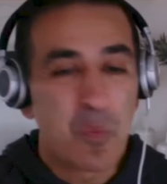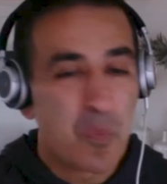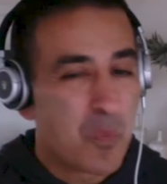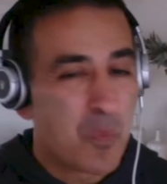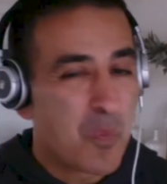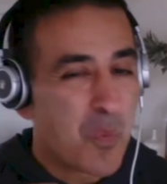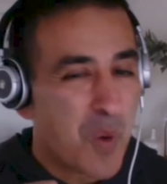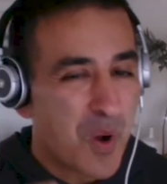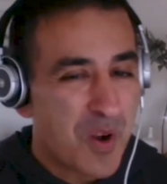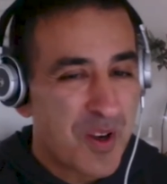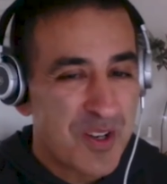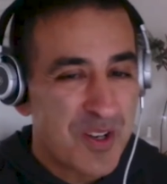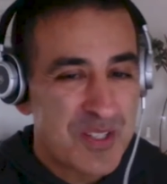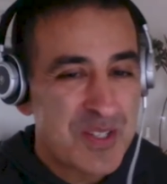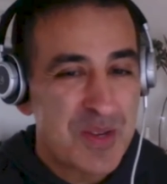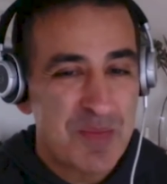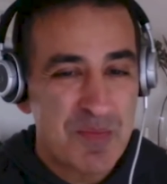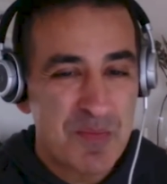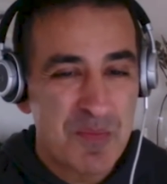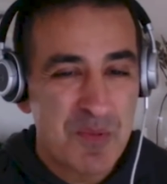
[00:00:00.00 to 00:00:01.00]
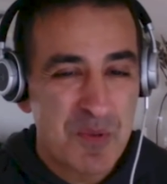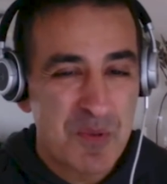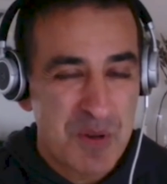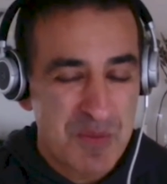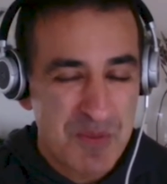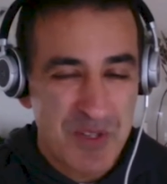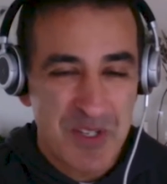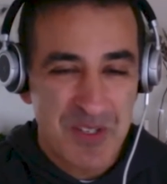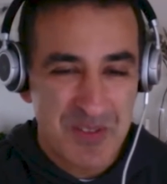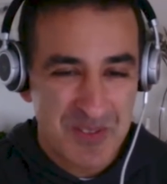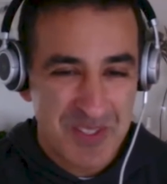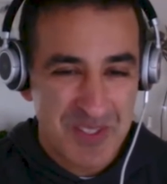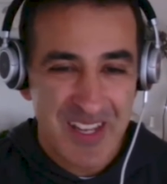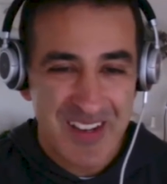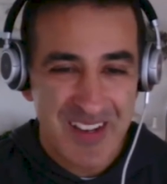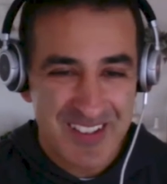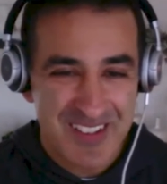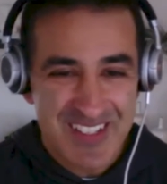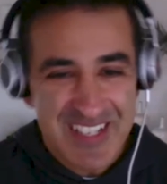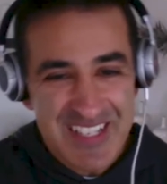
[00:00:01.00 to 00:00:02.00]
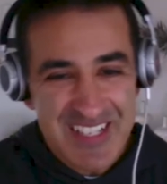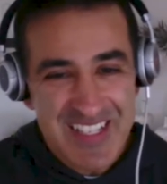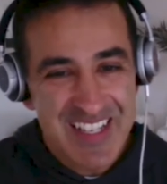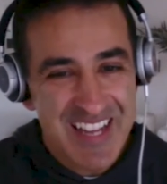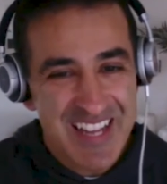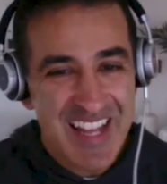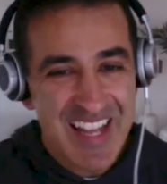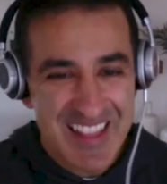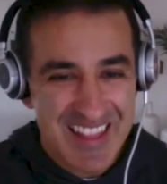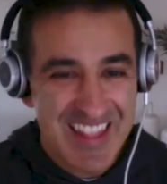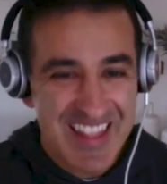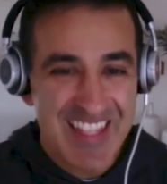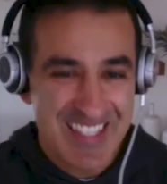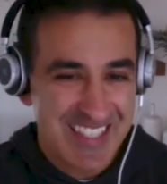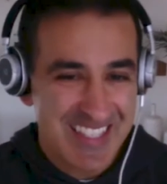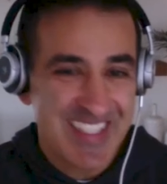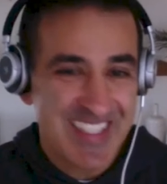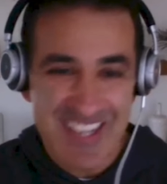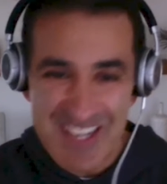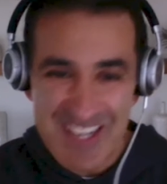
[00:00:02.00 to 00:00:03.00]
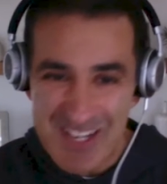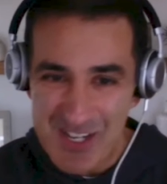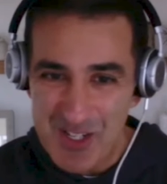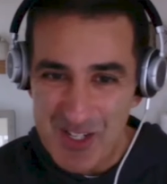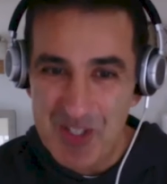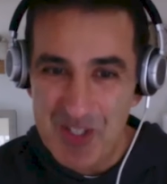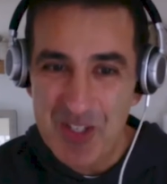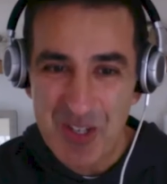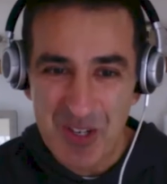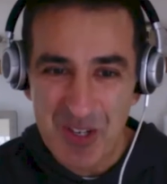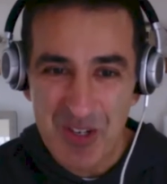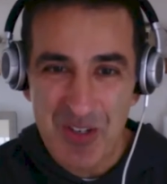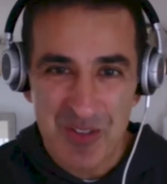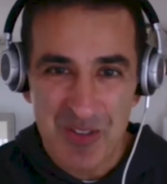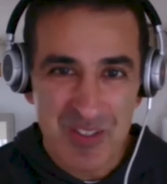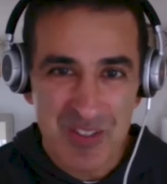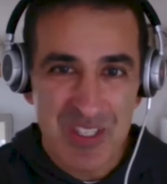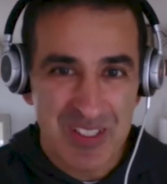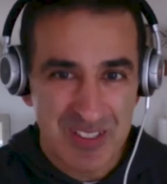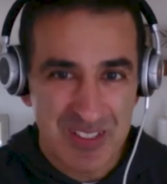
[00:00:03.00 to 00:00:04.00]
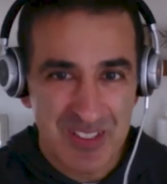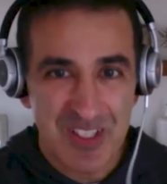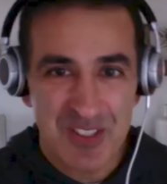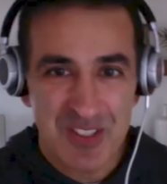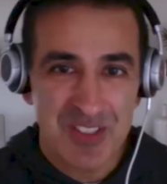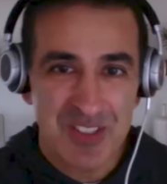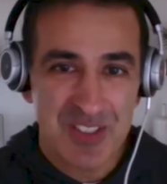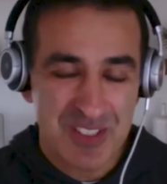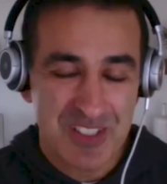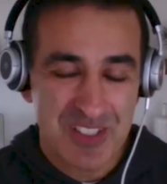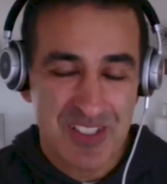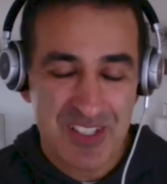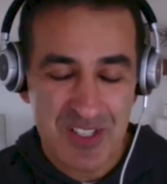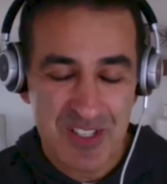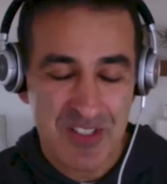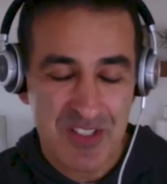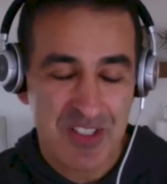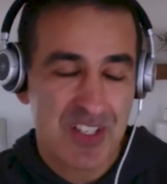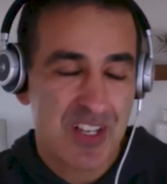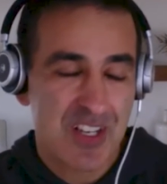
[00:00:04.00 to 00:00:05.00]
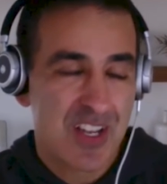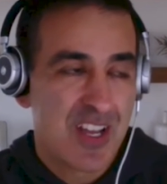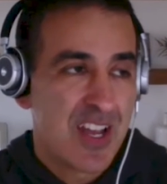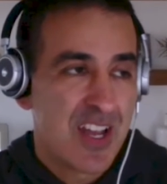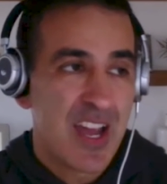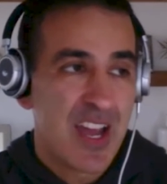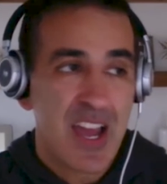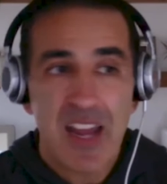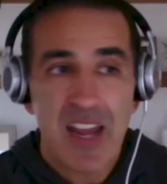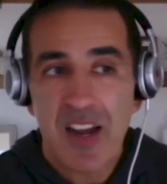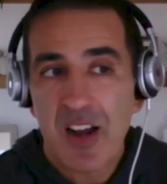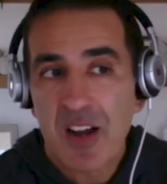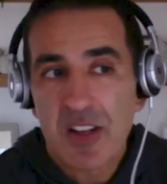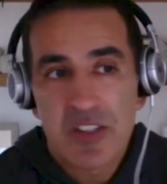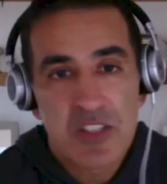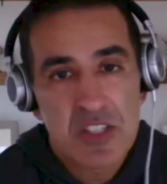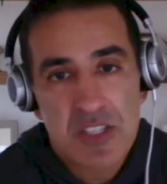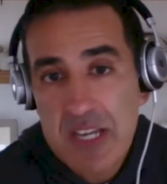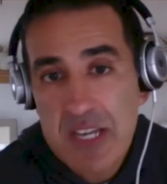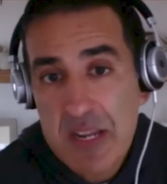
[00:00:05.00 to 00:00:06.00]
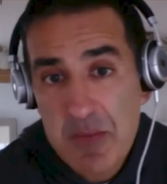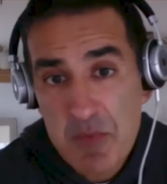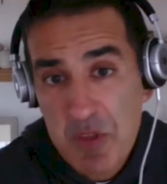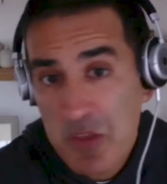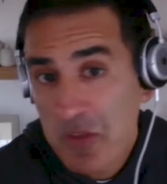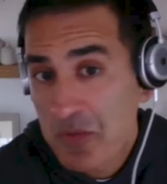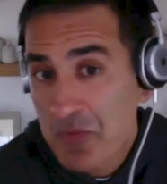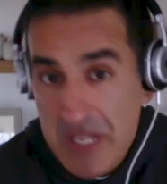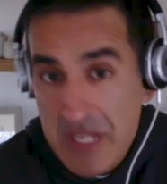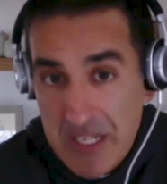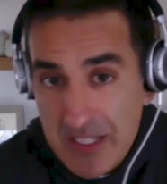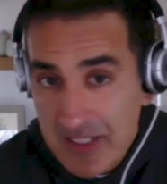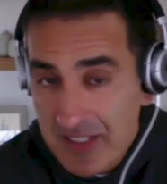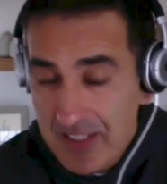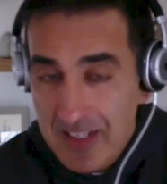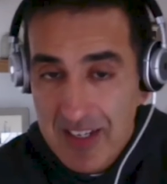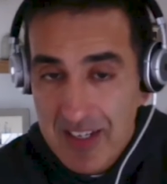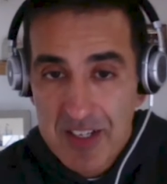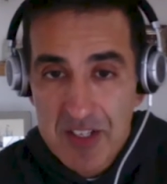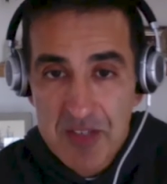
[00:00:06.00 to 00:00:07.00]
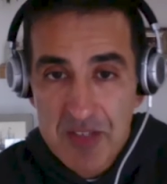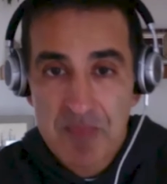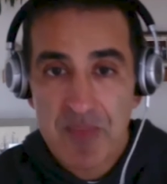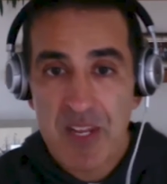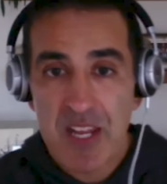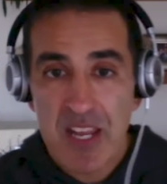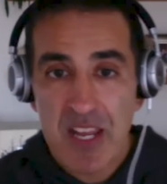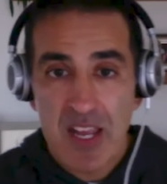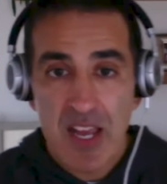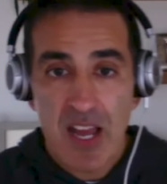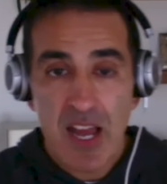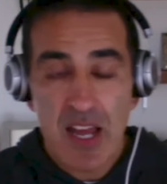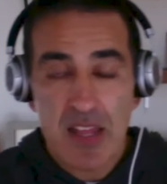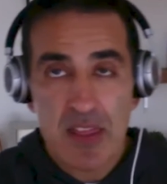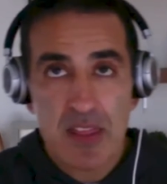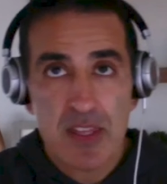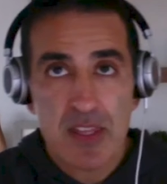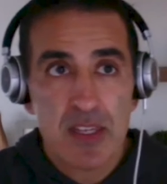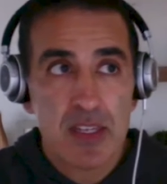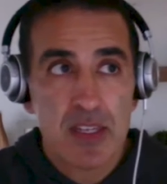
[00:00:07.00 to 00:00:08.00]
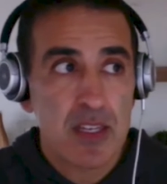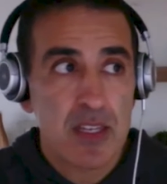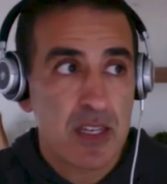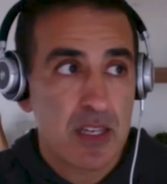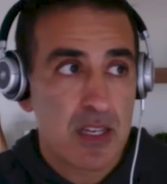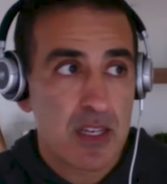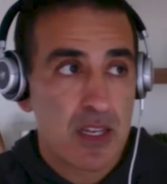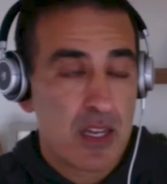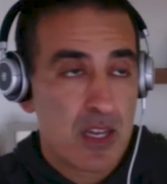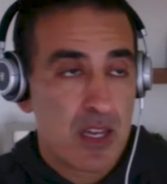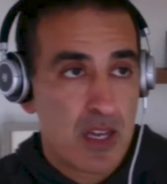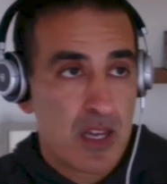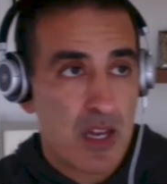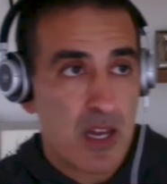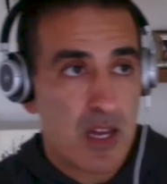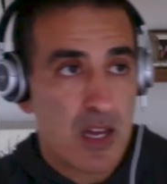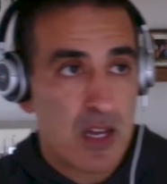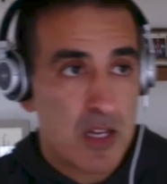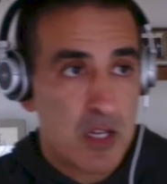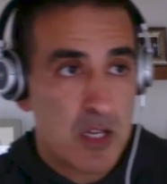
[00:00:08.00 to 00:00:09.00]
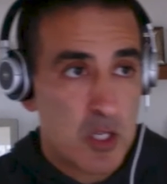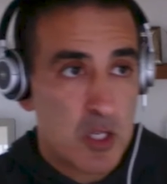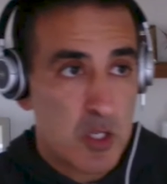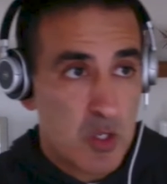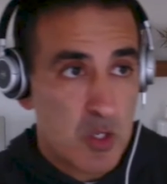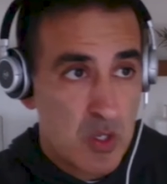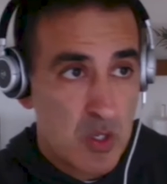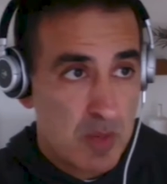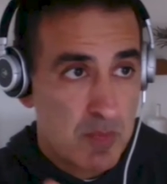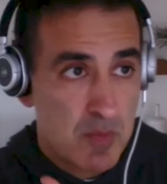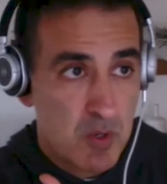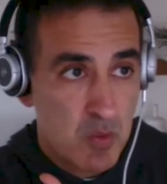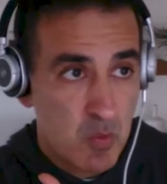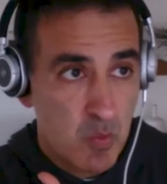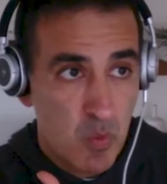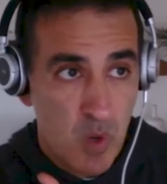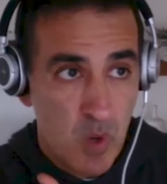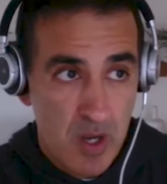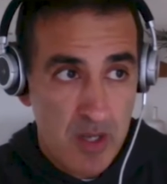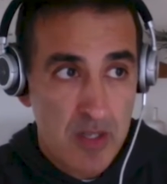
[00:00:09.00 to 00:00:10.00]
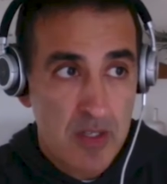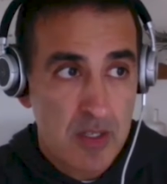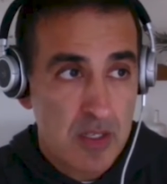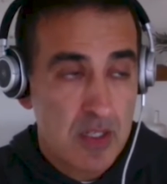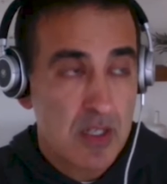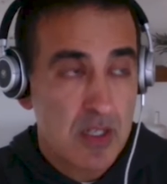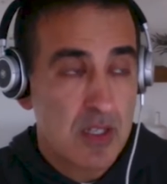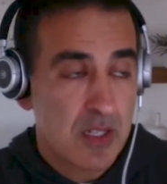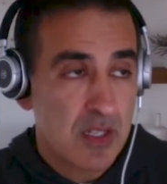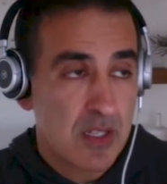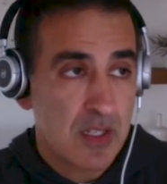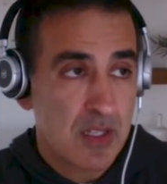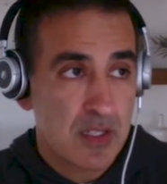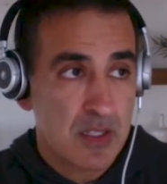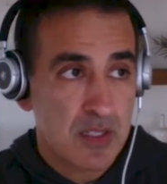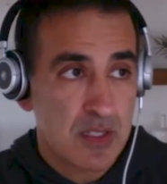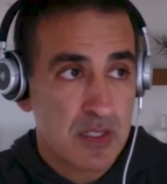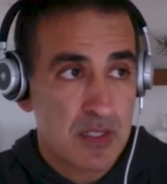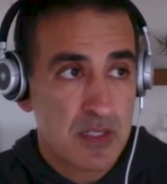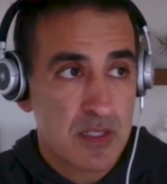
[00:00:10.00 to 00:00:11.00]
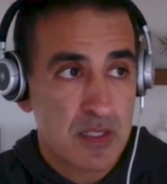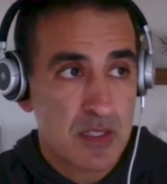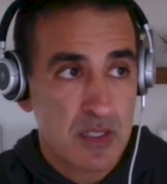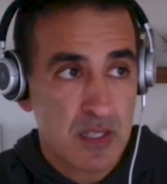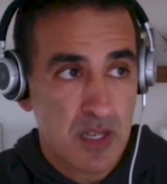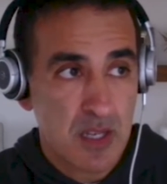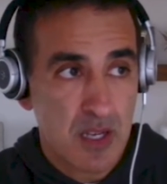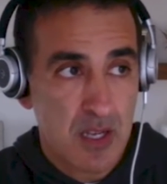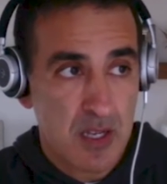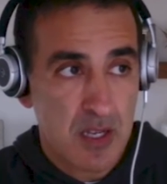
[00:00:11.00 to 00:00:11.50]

what are some primitives that are needed at this stage of ecological succession. And I'll just name three. I think number one is